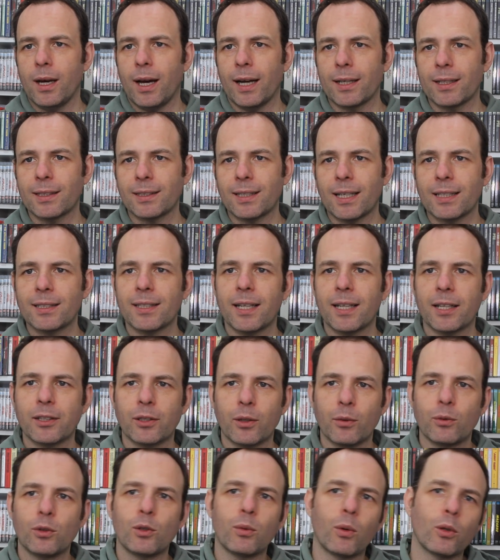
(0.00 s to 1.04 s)
And as I sat
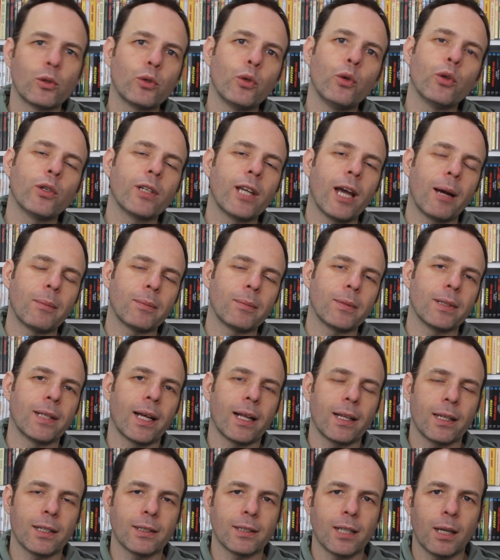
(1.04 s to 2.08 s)
down to watch Who Captain
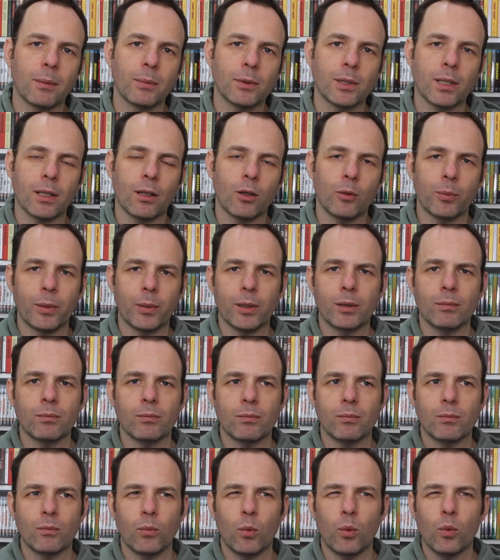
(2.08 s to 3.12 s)
Alex, I was a little bit
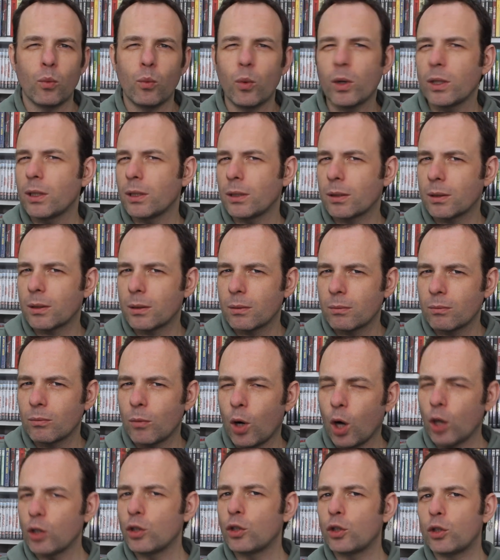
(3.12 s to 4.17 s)
worried,
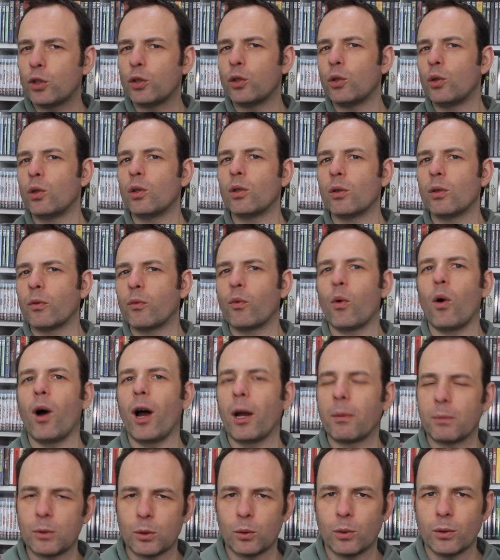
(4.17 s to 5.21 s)
unsure of what
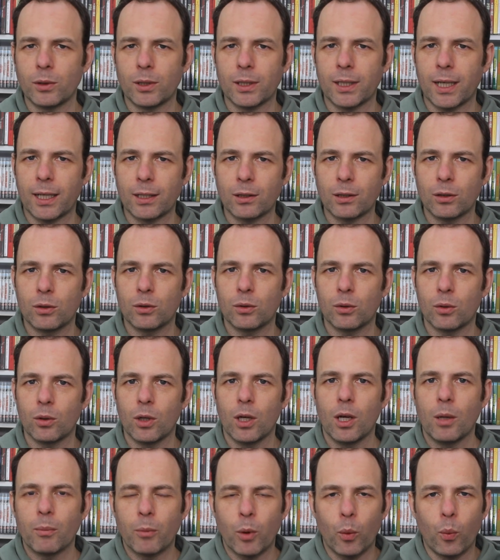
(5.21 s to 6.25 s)
I was going to get into,
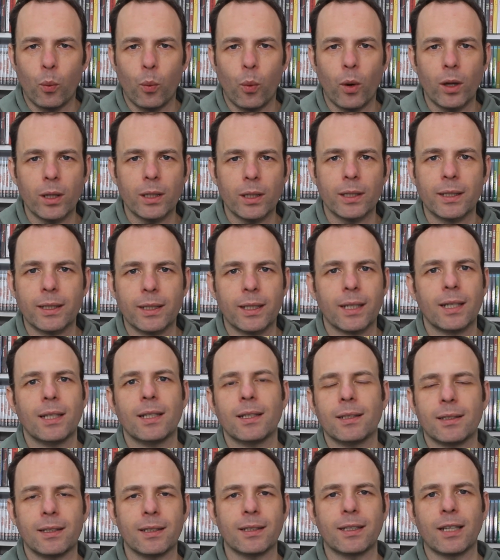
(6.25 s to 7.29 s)
but willing
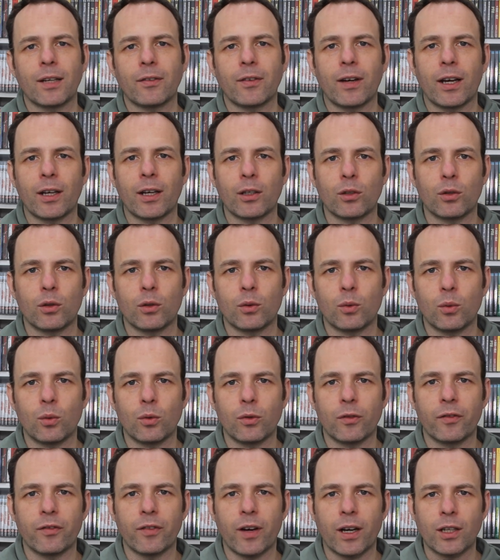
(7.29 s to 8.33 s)
to give it a good
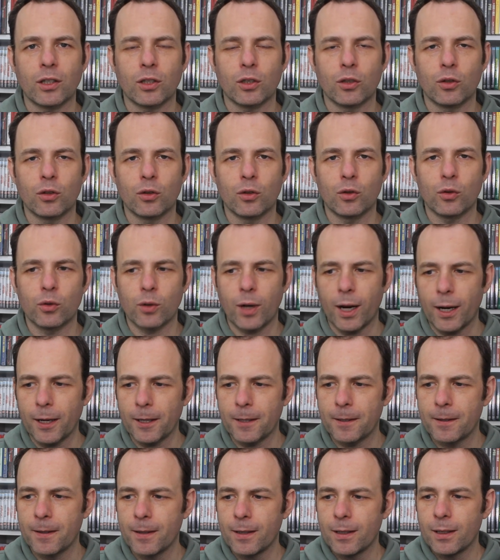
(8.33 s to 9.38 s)
old fashioned
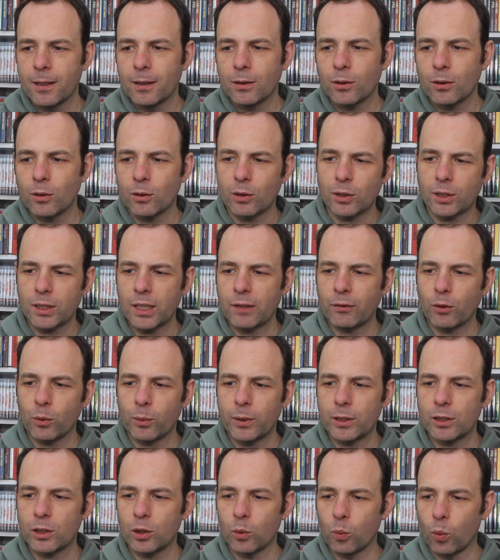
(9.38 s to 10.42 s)
try. Now, there's several
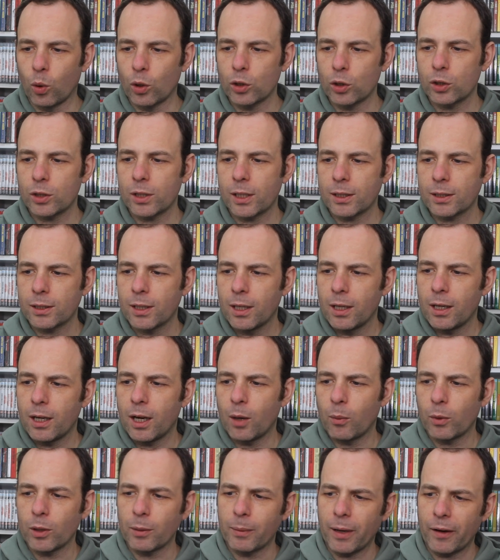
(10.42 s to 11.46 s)
ways to watch this,
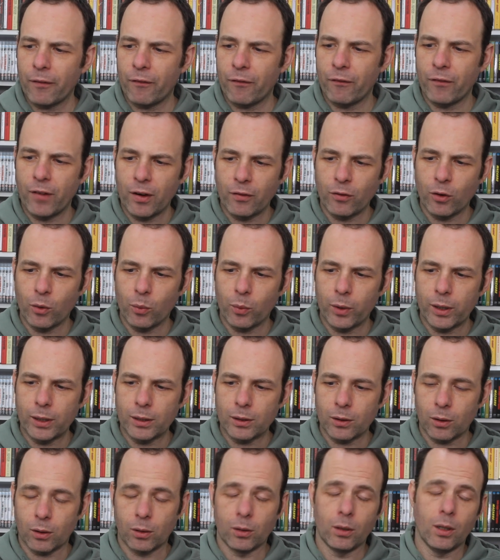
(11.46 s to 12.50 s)
and one of my favourite
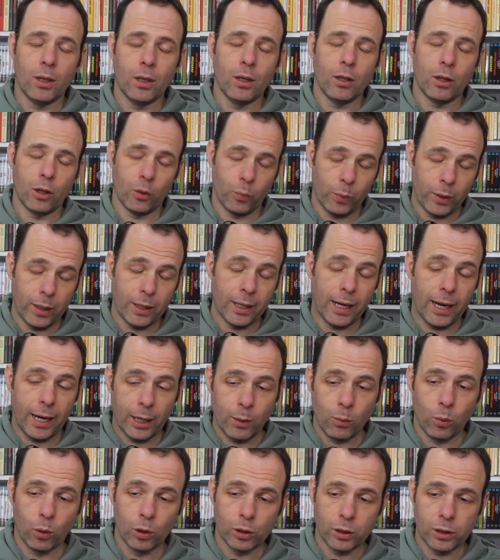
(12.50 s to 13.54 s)
ways, or the way that
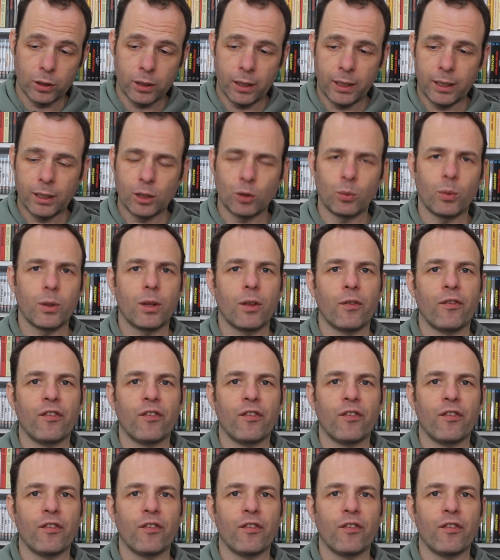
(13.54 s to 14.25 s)
I watched it, is with